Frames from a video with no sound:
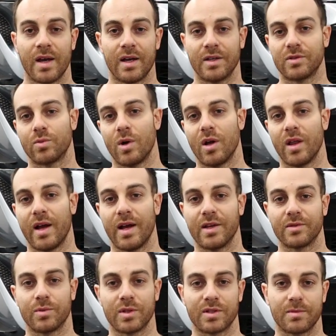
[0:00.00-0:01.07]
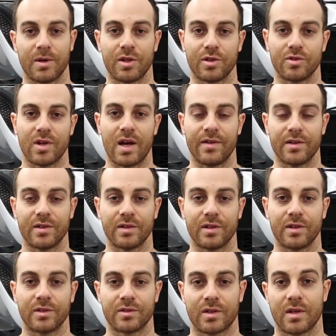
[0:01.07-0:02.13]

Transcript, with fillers: as well as what some other driver,